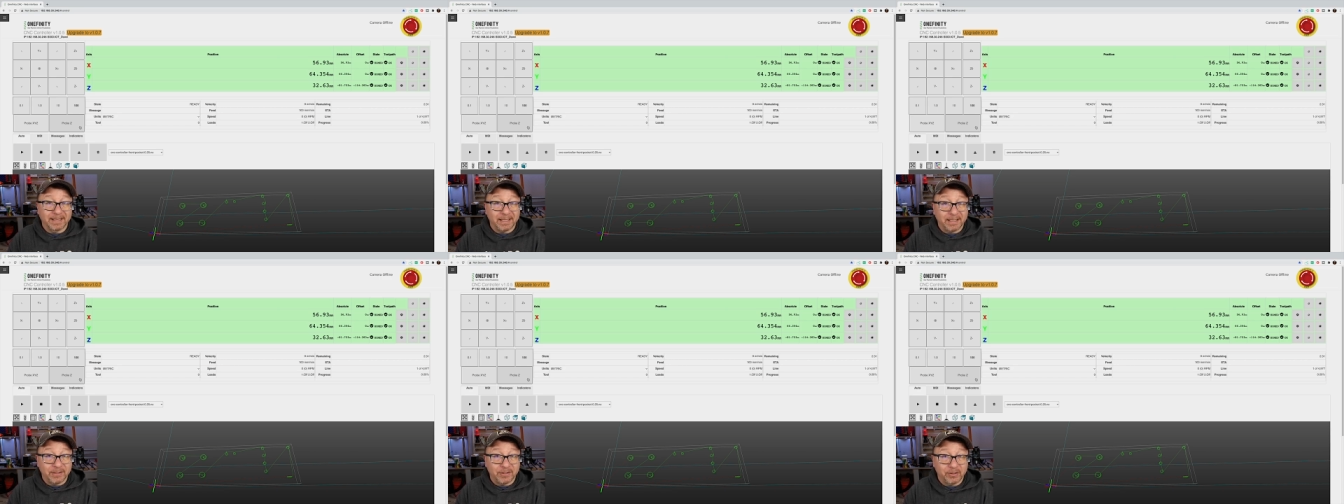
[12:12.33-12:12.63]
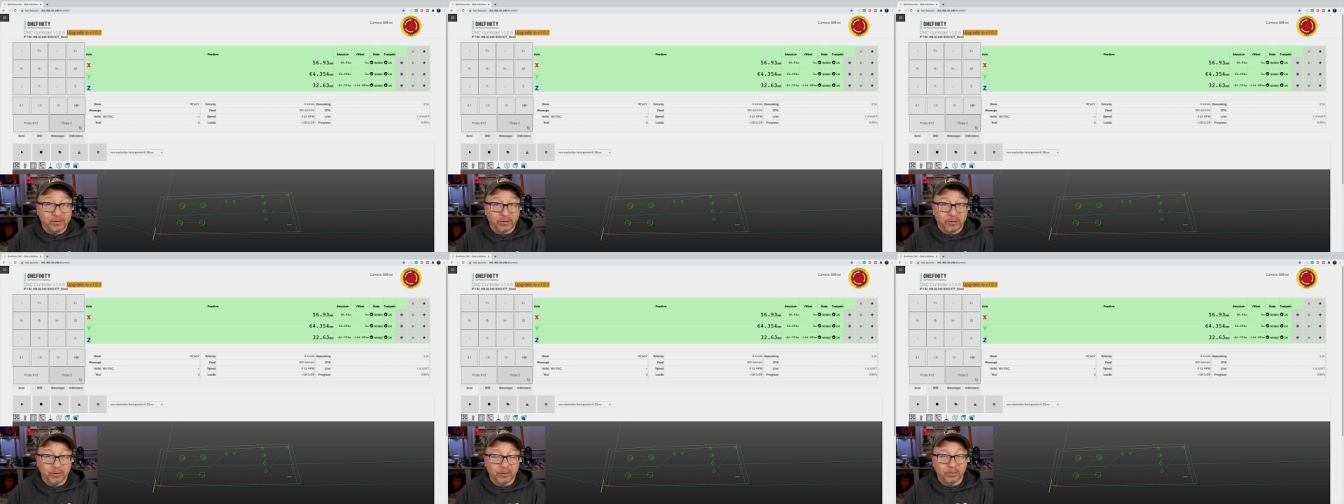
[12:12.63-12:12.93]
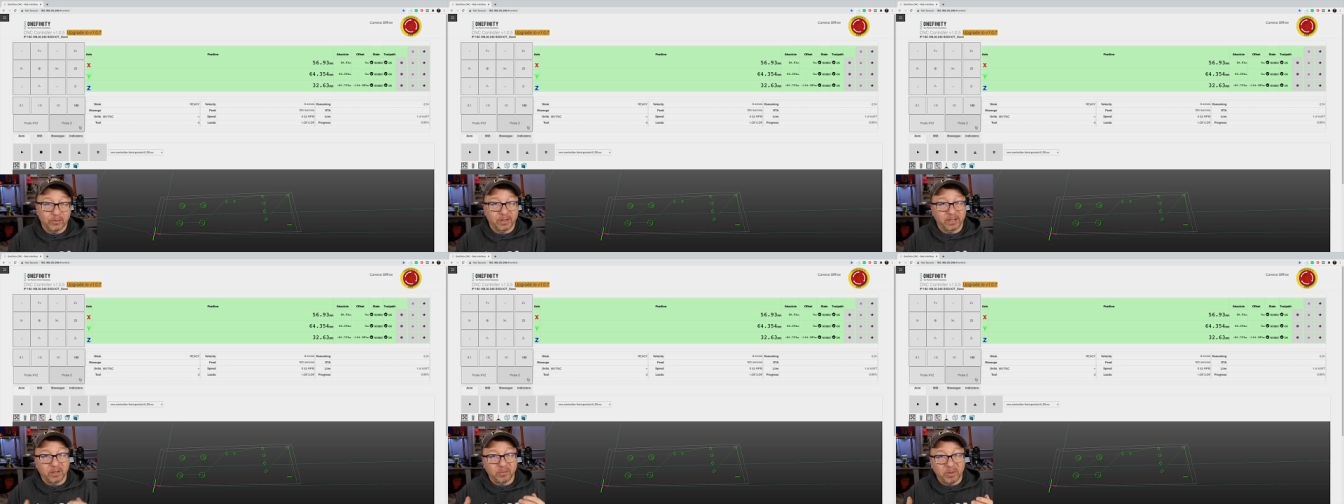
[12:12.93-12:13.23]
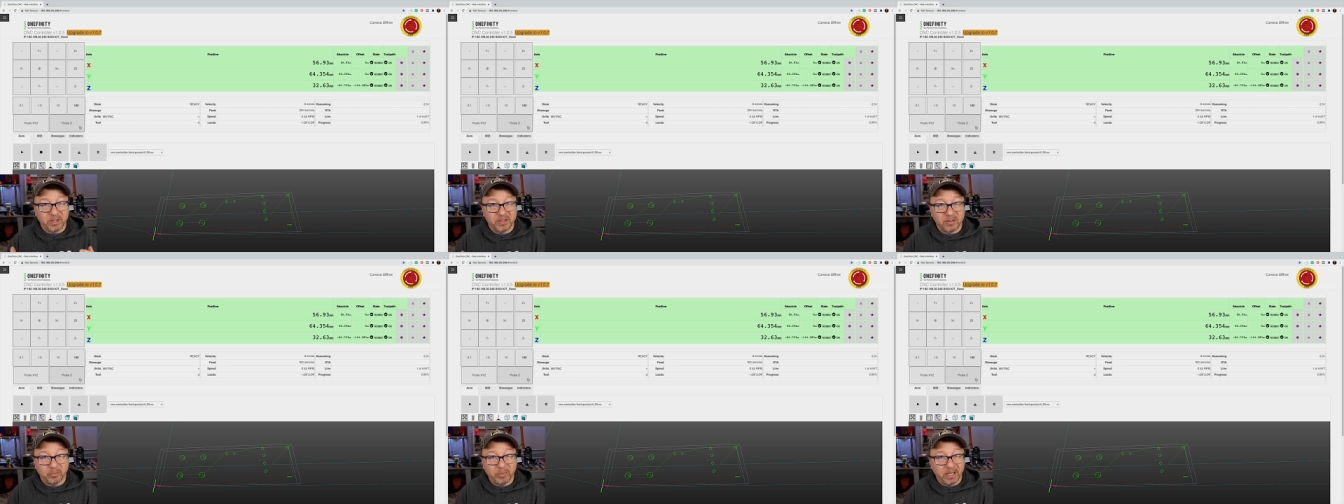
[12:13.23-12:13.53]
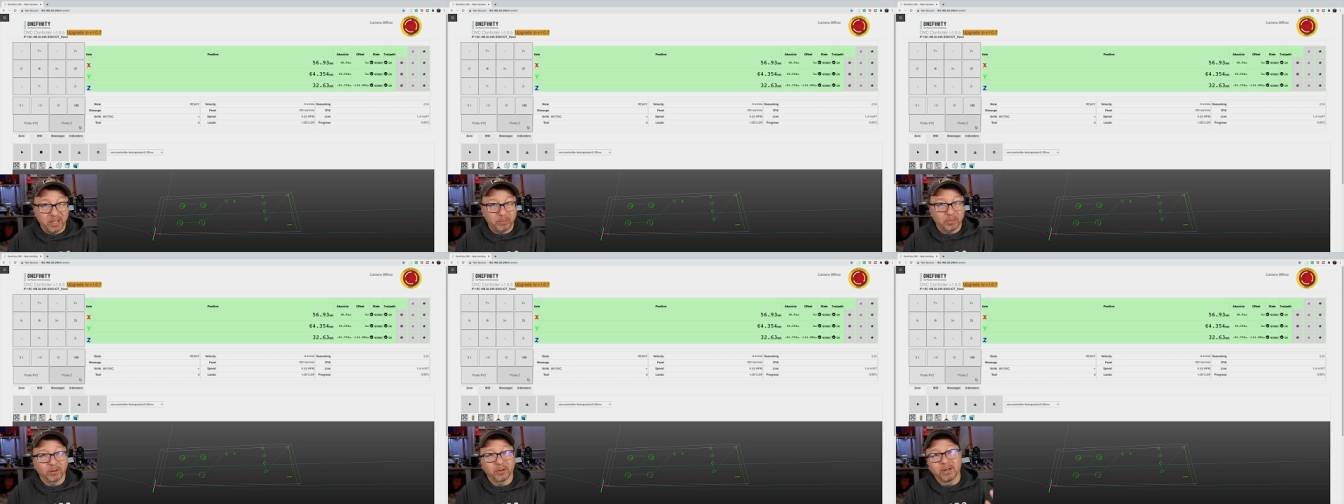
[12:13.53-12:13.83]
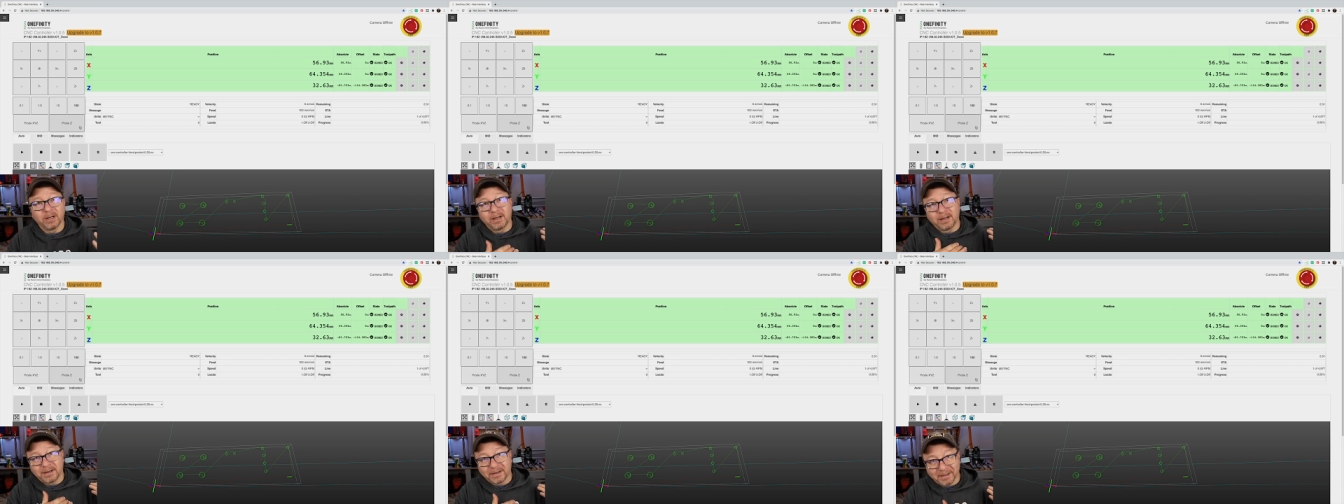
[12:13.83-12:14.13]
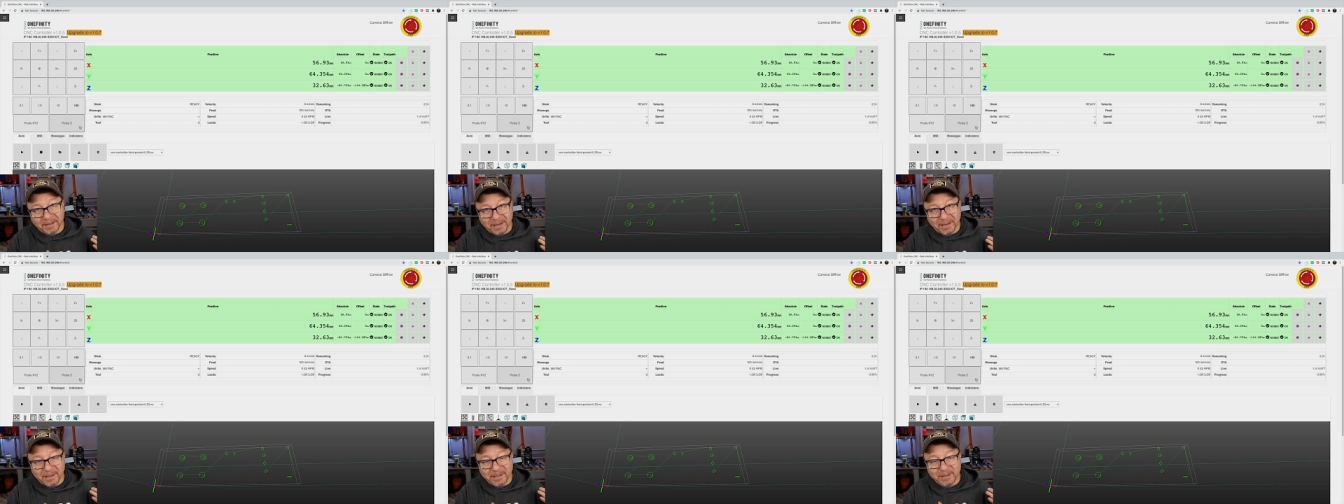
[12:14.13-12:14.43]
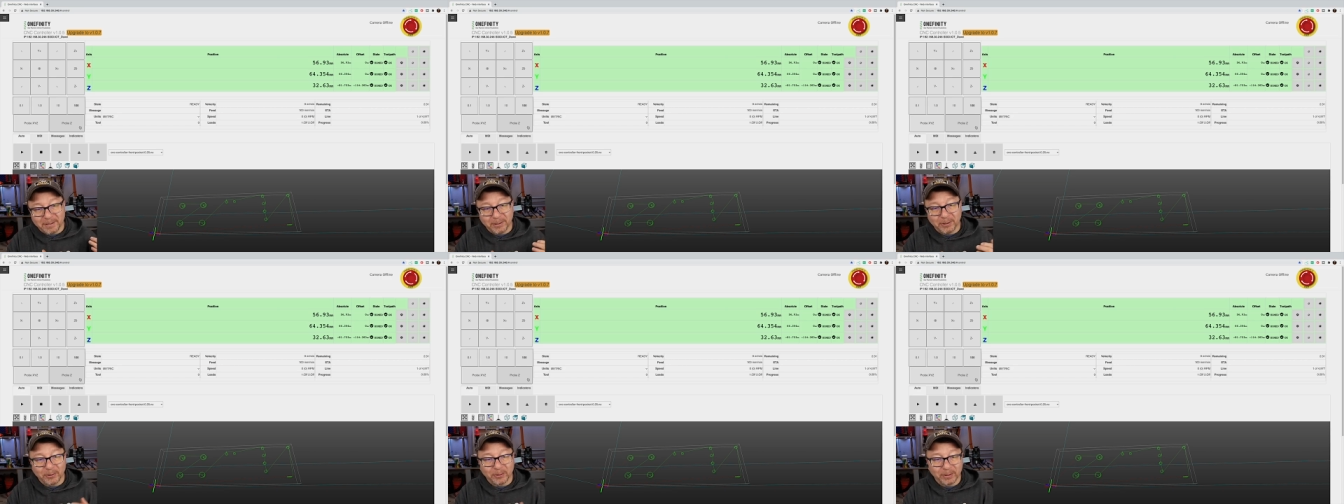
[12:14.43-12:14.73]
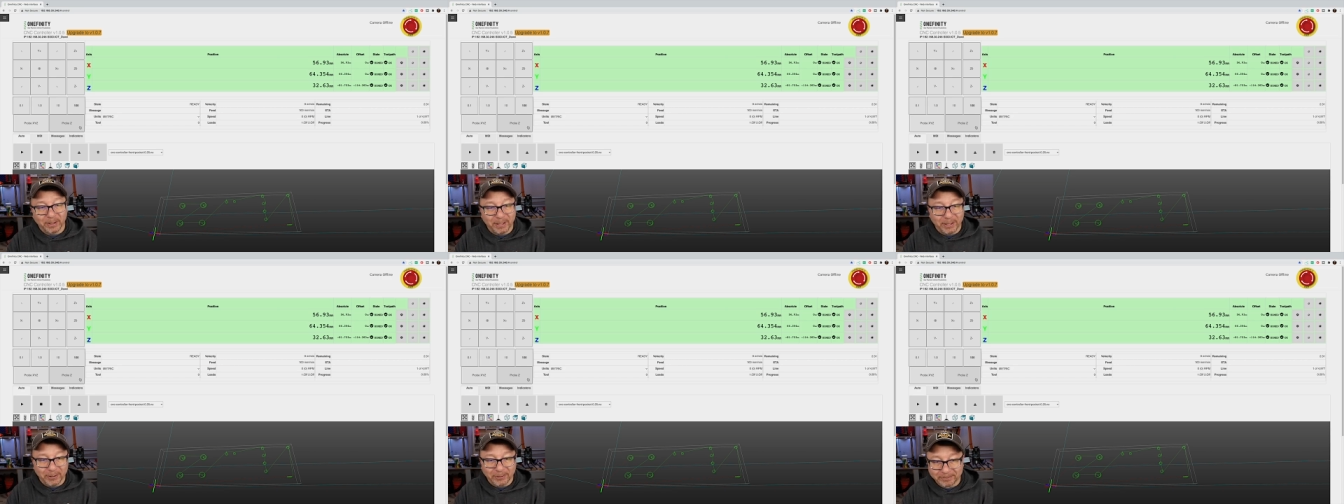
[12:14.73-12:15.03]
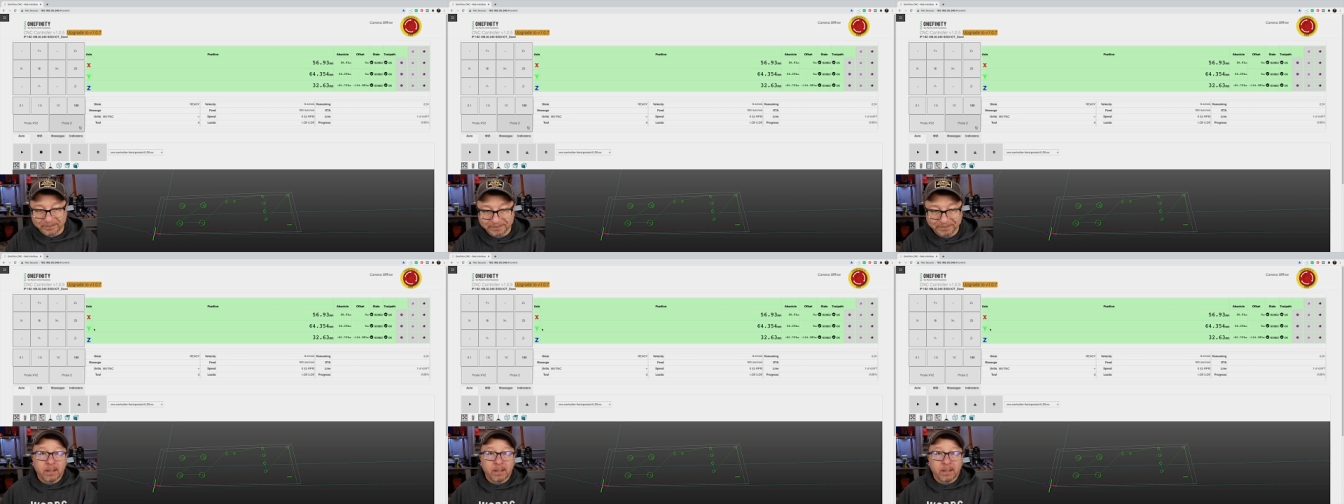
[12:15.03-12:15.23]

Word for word: easier to do than a piece of paper like I did earlier.